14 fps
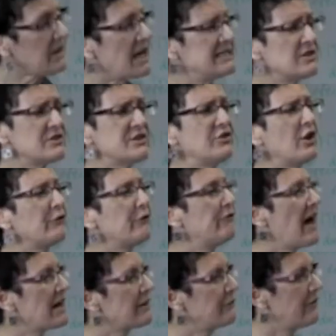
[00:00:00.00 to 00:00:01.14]
It's also not a
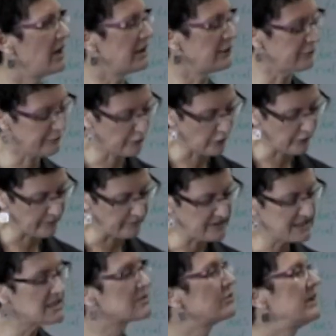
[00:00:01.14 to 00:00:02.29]
fact-finding forum.
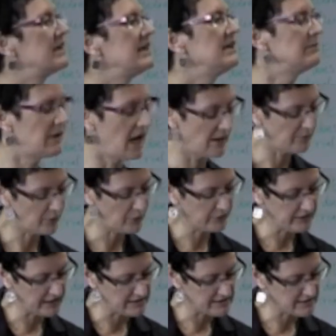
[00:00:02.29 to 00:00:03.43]
This is really an
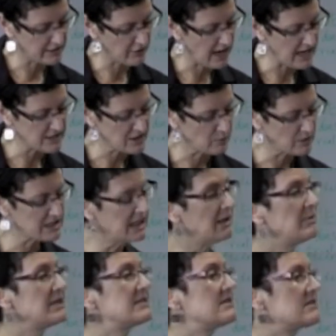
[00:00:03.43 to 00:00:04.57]
important consideration which
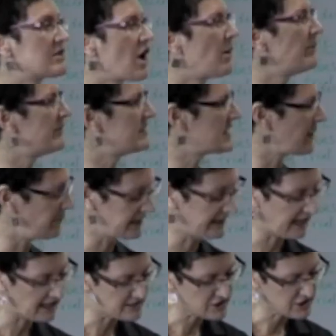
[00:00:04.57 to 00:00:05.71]
limits the scope of its
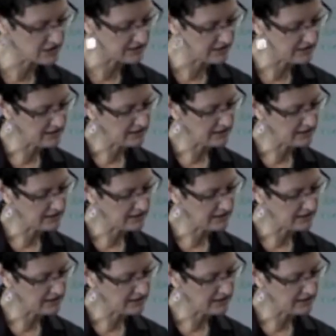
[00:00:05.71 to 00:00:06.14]
application.